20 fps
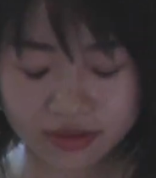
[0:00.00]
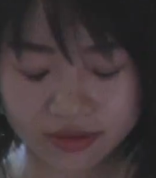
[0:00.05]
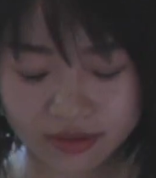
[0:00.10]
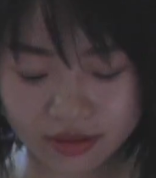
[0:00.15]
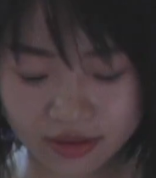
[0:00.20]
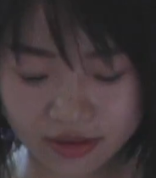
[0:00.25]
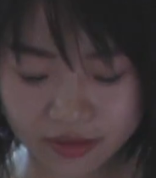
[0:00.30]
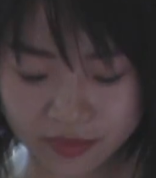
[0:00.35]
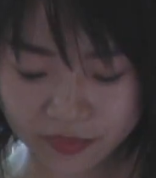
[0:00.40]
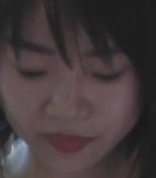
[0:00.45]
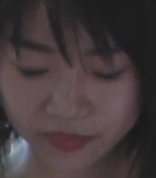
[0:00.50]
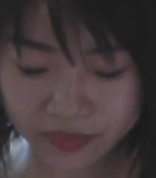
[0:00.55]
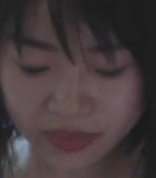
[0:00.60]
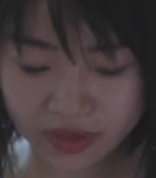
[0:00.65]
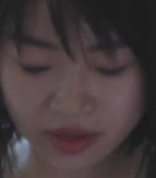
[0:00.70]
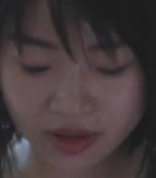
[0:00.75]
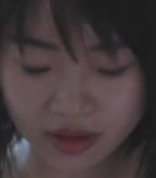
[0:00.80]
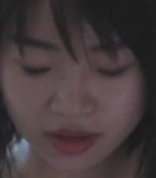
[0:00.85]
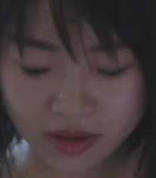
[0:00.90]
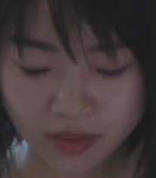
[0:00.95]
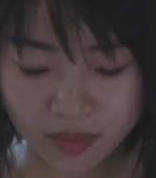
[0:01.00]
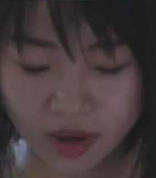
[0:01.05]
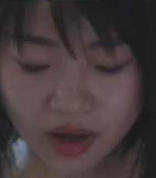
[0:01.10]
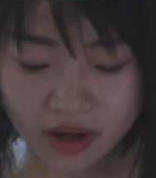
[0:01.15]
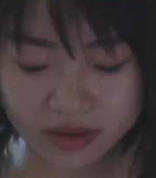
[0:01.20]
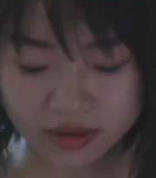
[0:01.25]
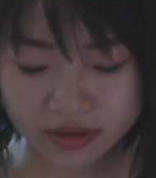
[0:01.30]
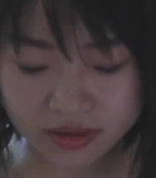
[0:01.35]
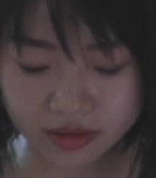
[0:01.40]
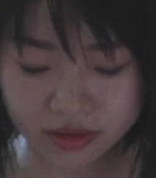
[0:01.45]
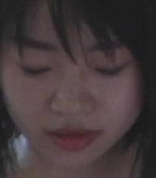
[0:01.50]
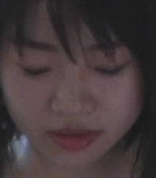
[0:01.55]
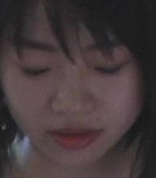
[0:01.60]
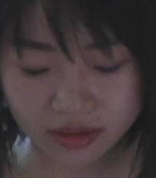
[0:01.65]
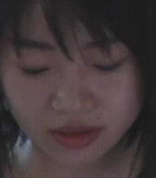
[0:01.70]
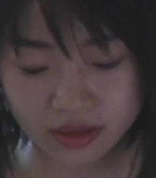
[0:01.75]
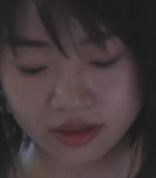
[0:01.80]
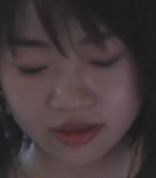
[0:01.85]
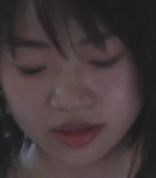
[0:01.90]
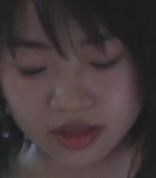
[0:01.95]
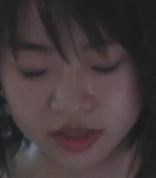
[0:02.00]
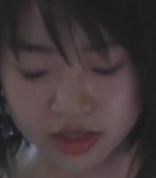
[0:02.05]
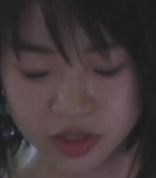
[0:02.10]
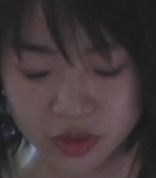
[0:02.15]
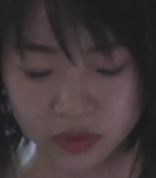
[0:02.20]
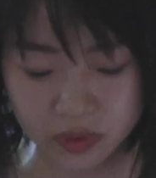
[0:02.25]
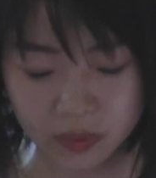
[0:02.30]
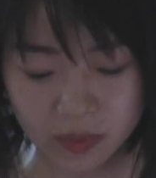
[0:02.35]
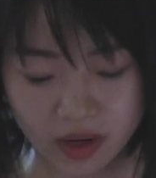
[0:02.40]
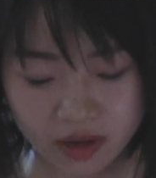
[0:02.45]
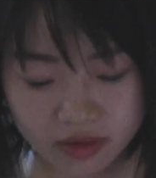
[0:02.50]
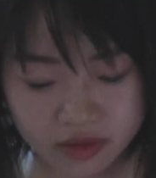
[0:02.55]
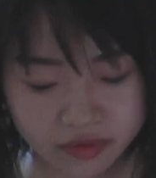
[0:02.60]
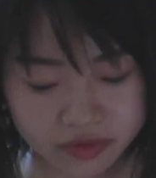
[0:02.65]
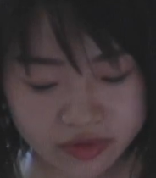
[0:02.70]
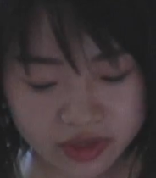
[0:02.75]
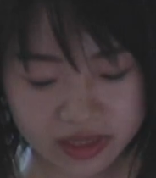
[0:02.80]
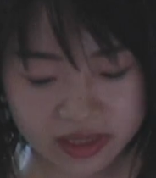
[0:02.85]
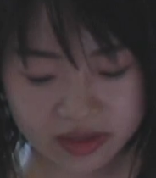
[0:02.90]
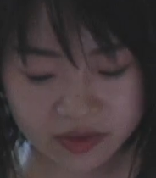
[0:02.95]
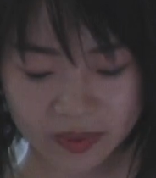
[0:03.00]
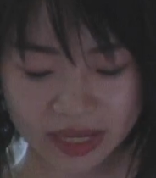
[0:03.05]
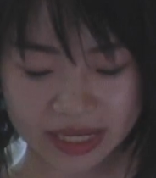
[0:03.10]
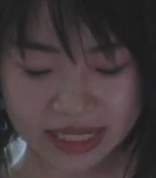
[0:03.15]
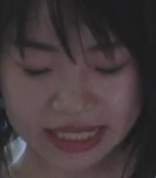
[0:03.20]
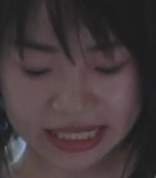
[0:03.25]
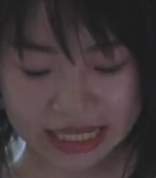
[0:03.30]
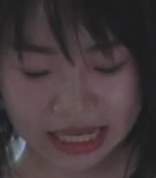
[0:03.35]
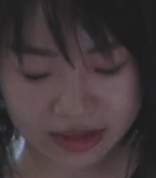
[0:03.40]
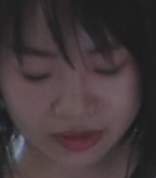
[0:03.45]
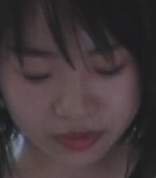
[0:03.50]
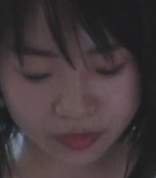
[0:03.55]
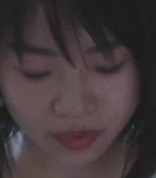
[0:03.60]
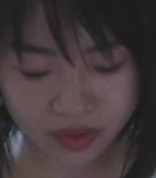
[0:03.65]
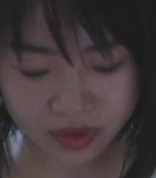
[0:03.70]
as an integral part of Chinese painting, as